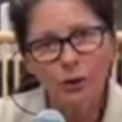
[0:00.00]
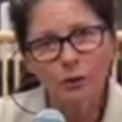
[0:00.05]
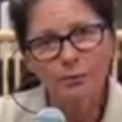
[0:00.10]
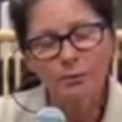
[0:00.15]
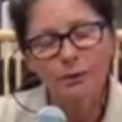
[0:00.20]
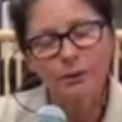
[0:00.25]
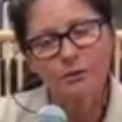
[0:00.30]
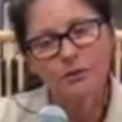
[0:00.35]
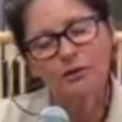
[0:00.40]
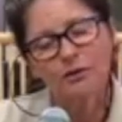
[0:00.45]

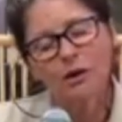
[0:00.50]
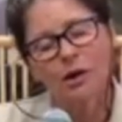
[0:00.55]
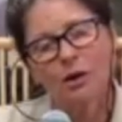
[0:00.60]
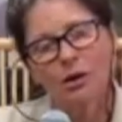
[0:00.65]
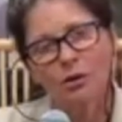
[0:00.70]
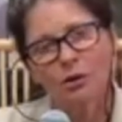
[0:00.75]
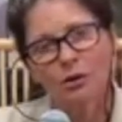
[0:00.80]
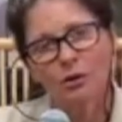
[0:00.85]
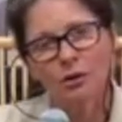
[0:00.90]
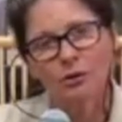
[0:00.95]
because the
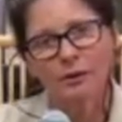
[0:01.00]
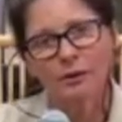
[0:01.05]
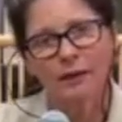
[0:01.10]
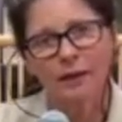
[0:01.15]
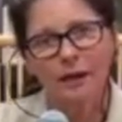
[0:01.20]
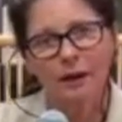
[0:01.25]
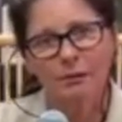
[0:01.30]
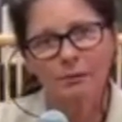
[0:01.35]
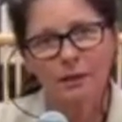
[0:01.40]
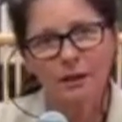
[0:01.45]
whole herb, in
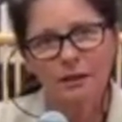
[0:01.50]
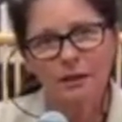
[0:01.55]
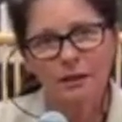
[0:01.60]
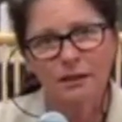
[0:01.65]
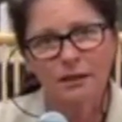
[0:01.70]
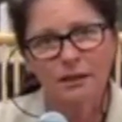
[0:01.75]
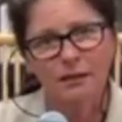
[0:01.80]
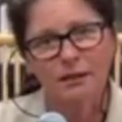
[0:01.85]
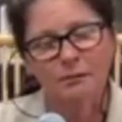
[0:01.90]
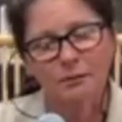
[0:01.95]
our
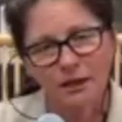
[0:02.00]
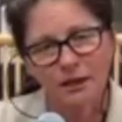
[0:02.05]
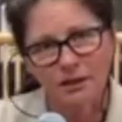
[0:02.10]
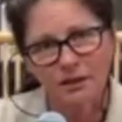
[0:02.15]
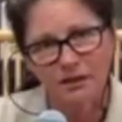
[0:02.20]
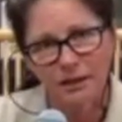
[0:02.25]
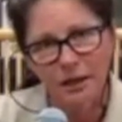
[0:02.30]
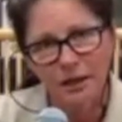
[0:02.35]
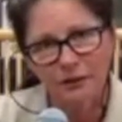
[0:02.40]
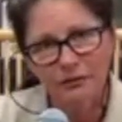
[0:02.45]
opinion, is much
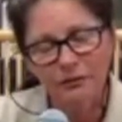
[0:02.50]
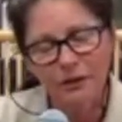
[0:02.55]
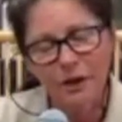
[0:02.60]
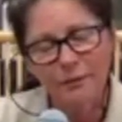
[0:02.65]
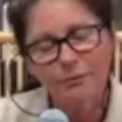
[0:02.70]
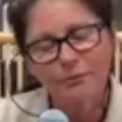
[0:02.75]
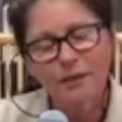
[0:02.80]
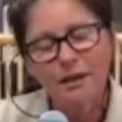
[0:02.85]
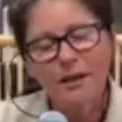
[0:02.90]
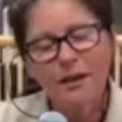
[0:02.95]
safer,
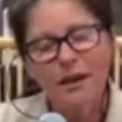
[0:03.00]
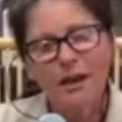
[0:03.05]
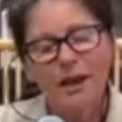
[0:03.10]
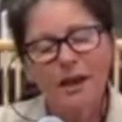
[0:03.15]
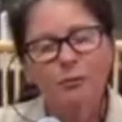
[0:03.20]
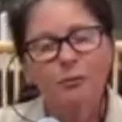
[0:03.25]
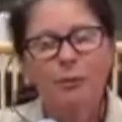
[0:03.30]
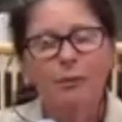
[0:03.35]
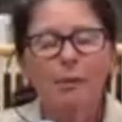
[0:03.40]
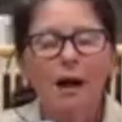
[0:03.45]

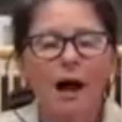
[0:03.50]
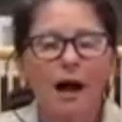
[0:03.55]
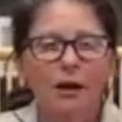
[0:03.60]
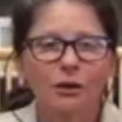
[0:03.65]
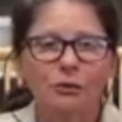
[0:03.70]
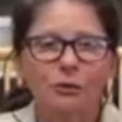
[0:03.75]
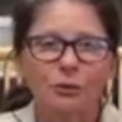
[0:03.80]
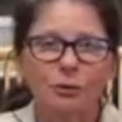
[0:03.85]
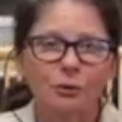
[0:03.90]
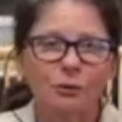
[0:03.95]
and we
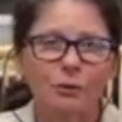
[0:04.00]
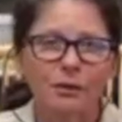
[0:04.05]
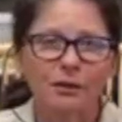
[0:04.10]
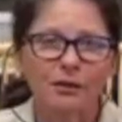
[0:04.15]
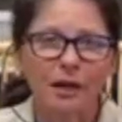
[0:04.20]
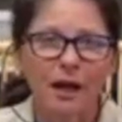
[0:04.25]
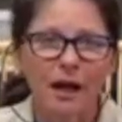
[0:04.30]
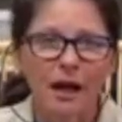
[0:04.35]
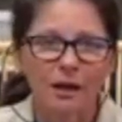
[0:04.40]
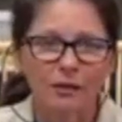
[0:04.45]
partner it
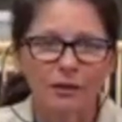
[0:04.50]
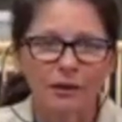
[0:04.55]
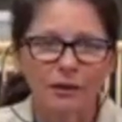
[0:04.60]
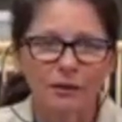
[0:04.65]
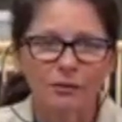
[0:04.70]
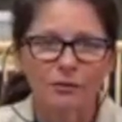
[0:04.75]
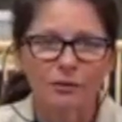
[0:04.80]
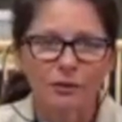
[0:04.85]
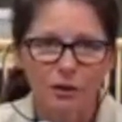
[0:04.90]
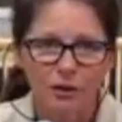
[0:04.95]
with
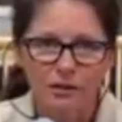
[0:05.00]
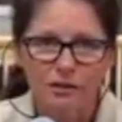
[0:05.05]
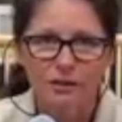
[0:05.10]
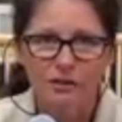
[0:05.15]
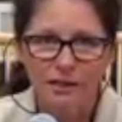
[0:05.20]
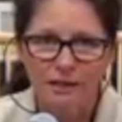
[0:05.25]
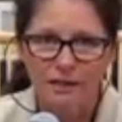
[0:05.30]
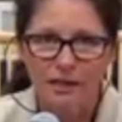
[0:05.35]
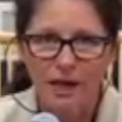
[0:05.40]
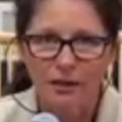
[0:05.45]

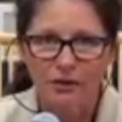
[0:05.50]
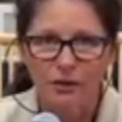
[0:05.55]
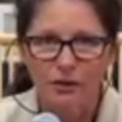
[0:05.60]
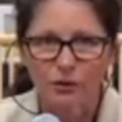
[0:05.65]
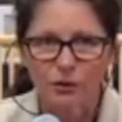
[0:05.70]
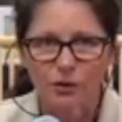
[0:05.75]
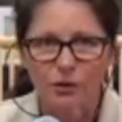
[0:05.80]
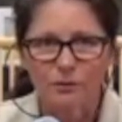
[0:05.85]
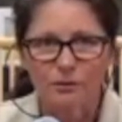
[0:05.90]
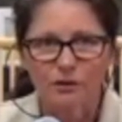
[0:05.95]
these other
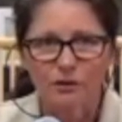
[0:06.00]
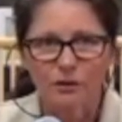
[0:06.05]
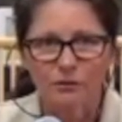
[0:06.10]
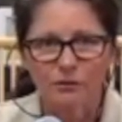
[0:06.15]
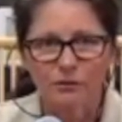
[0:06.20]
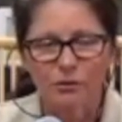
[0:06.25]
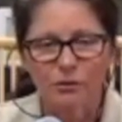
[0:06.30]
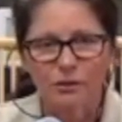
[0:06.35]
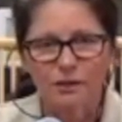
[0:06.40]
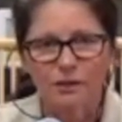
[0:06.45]
herbs, of
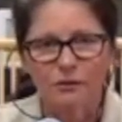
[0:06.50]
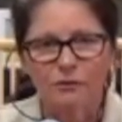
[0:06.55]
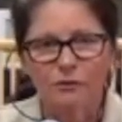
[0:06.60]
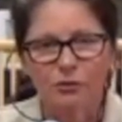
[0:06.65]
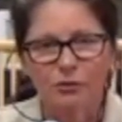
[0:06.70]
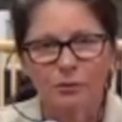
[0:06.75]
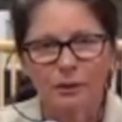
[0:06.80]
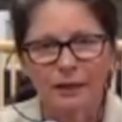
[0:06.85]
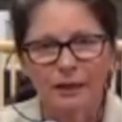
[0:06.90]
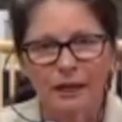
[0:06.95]
course, in
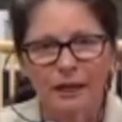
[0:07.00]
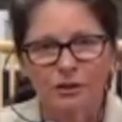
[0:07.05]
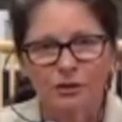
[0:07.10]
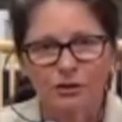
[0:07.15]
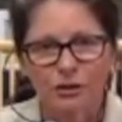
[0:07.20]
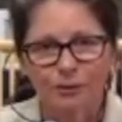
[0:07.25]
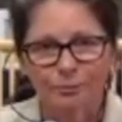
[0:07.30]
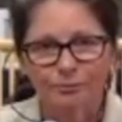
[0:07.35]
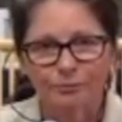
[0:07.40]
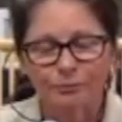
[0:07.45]

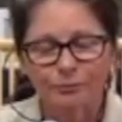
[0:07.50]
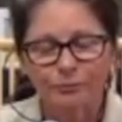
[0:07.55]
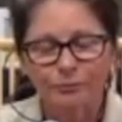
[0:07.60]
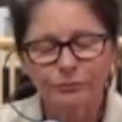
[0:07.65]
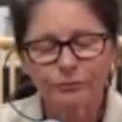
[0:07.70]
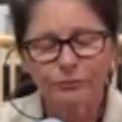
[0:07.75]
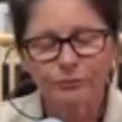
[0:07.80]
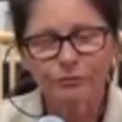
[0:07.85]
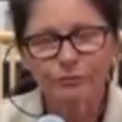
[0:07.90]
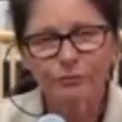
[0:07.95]
formulation.
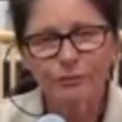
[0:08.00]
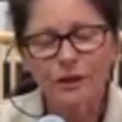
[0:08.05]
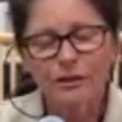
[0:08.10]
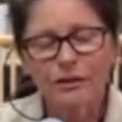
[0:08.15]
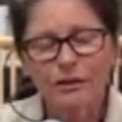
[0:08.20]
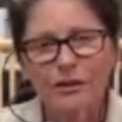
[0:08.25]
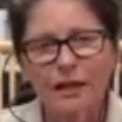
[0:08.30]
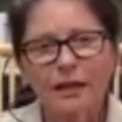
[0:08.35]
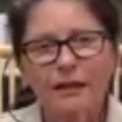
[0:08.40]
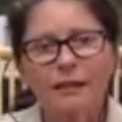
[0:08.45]

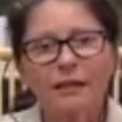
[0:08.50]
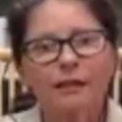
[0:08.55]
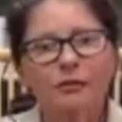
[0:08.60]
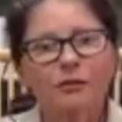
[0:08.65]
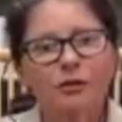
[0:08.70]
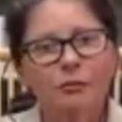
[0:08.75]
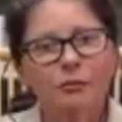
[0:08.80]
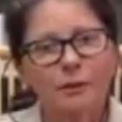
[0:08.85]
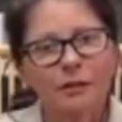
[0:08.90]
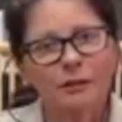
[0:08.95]
So that'll give
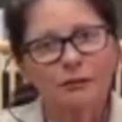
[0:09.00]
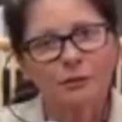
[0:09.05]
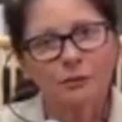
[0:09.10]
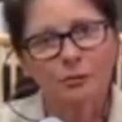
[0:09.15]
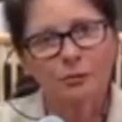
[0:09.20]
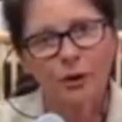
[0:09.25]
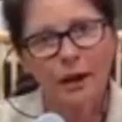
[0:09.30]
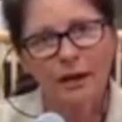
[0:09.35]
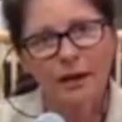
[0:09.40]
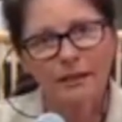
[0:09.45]
you a bit of a
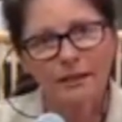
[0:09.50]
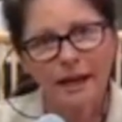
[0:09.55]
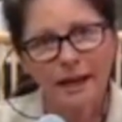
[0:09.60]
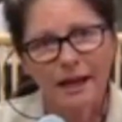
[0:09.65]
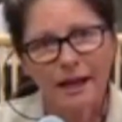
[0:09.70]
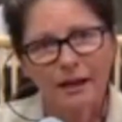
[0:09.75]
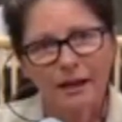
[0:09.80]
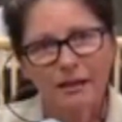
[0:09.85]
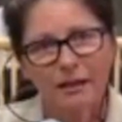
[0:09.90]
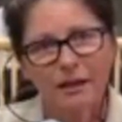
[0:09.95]

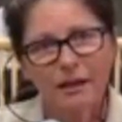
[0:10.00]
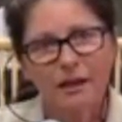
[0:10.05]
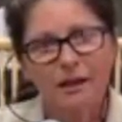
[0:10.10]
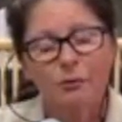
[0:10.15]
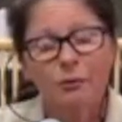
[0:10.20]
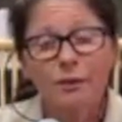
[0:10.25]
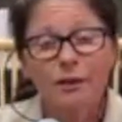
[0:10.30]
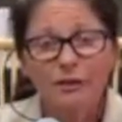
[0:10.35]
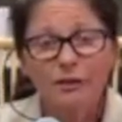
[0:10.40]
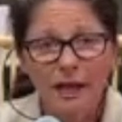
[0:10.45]
breakdown
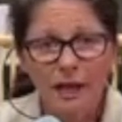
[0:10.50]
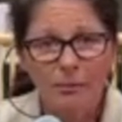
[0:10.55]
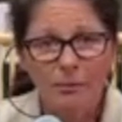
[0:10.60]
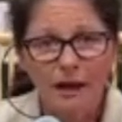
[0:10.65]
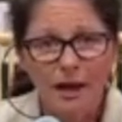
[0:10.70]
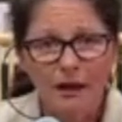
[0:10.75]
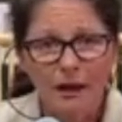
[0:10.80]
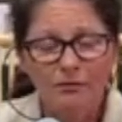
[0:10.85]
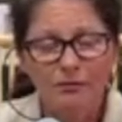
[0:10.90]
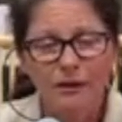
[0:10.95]
with our
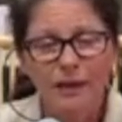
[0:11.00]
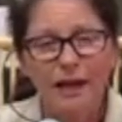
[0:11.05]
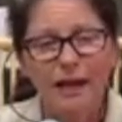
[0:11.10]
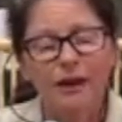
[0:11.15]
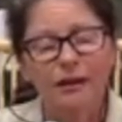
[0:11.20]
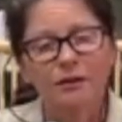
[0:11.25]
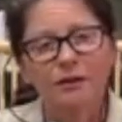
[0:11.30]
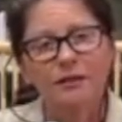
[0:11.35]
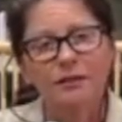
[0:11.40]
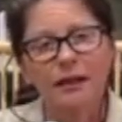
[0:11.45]
bark
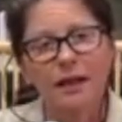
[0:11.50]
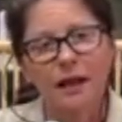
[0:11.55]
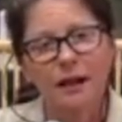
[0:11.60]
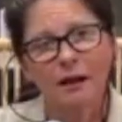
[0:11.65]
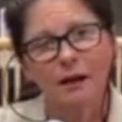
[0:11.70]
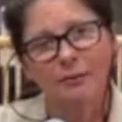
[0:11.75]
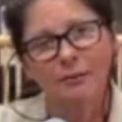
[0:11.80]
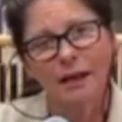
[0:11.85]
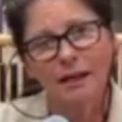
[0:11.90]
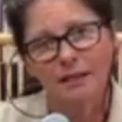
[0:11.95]
flowers
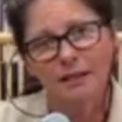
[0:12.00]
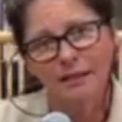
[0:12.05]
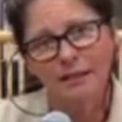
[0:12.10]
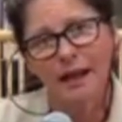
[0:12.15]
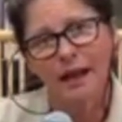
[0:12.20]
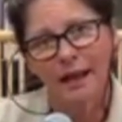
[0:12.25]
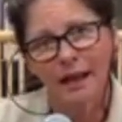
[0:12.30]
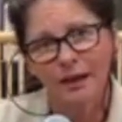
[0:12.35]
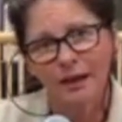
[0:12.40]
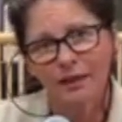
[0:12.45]
as to
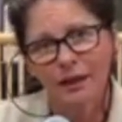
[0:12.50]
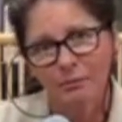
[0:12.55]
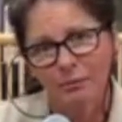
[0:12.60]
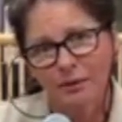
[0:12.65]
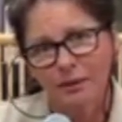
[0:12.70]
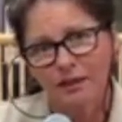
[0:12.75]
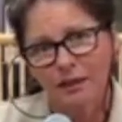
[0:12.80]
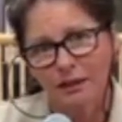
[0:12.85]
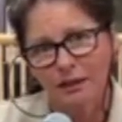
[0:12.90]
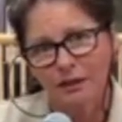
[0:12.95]
how that
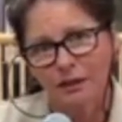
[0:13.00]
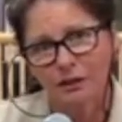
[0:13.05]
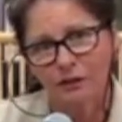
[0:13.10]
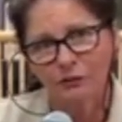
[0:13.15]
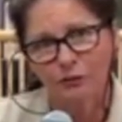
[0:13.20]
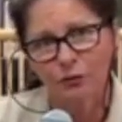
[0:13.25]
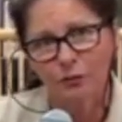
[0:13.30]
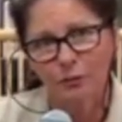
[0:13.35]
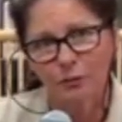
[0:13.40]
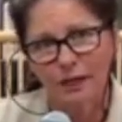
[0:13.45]
particular
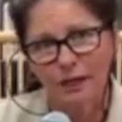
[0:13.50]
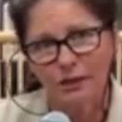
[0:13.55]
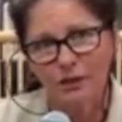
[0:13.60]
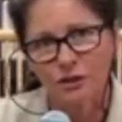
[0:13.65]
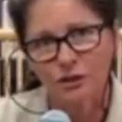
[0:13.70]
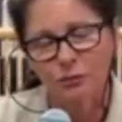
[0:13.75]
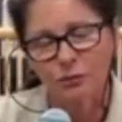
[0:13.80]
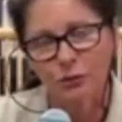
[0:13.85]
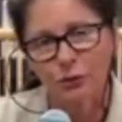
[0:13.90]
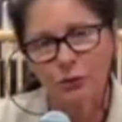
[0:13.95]

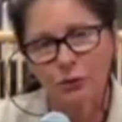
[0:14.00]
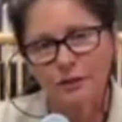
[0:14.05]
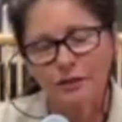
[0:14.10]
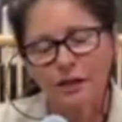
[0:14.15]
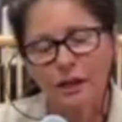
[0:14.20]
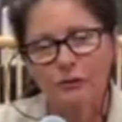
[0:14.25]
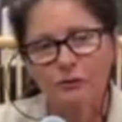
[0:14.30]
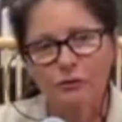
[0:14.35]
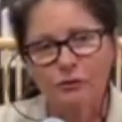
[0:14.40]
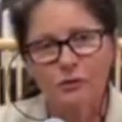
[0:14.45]
formulation works.
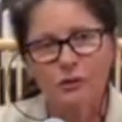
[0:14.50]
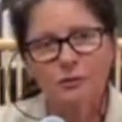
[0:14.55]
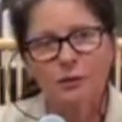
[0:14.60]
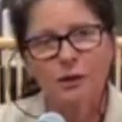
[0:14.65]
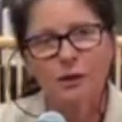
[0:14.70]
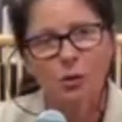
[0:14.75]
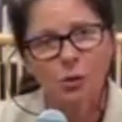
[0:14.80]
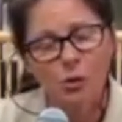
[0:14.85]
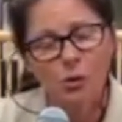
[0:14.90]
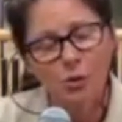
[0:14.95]
Now, of course, we
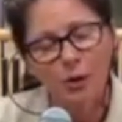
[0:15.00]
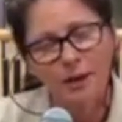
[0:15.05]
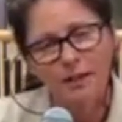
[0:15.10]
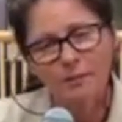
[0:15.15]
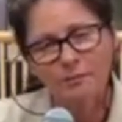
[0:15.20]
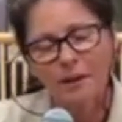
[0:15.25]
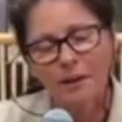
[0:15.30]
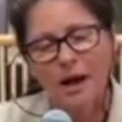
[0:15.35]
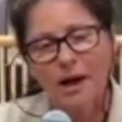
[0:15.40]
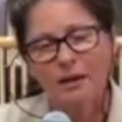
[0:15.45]
always
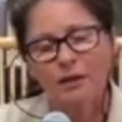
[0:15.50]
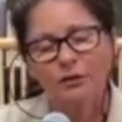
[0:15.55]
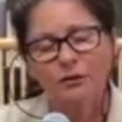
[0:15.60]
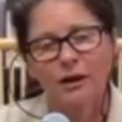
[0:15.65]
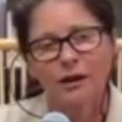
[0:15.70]
partner our